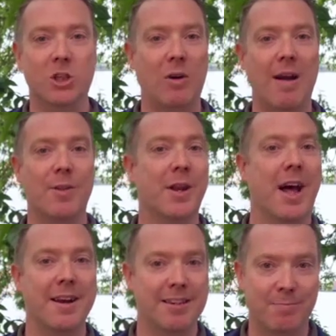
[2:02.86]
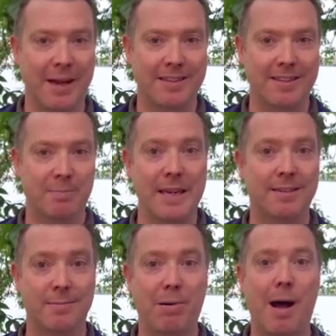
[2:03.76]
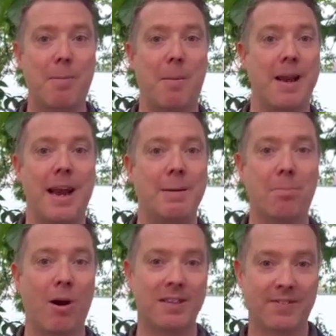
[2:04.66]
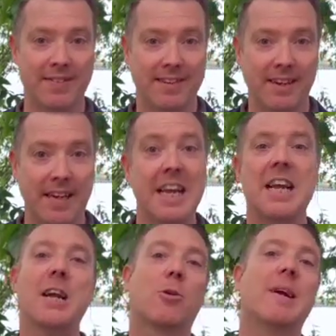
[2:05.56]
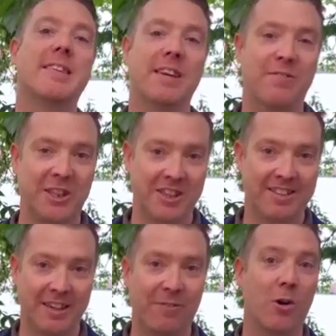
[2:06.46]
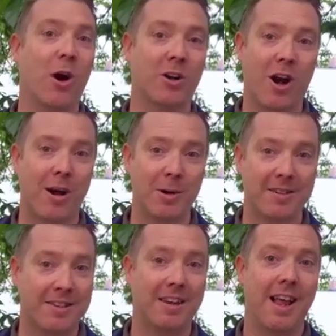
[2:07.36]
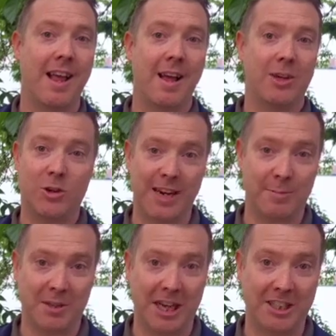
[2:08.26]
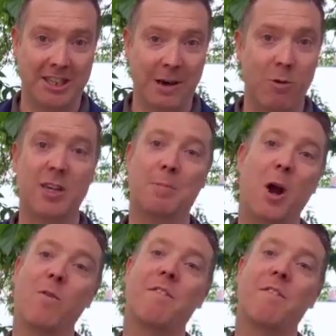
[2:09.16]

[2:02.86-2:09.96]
travel at unexpected speeds and pop up at any parts of the city, increasing efficiency for our commerce and transportation networks by over